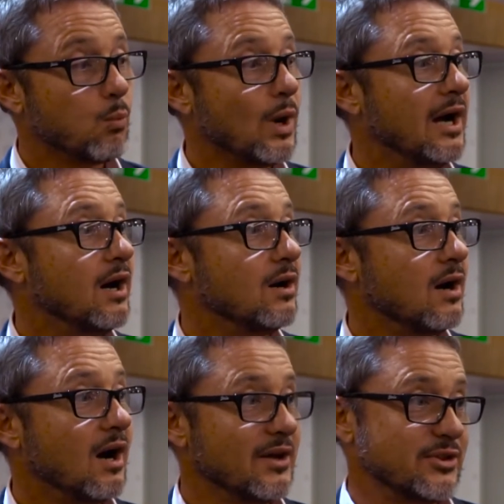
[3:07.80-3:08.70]

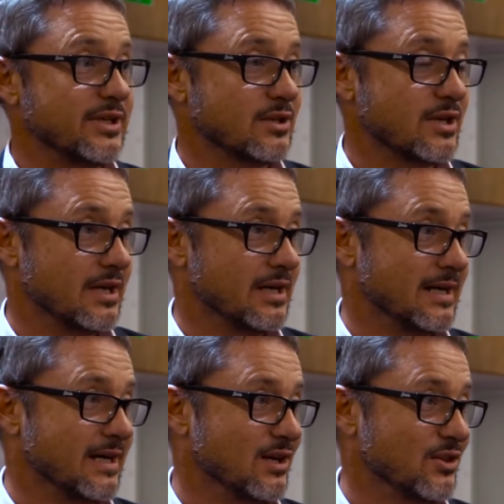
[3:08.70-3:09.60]
Well, I think
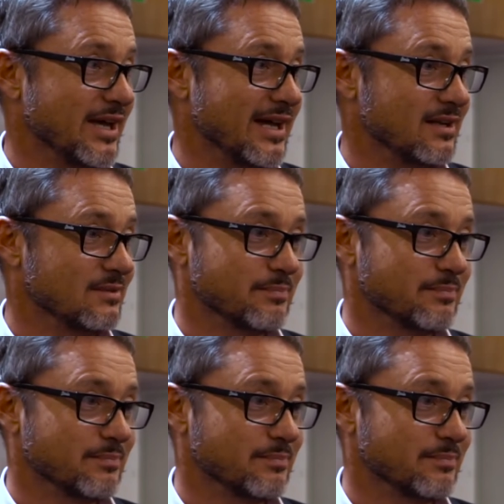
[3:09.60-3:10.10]
that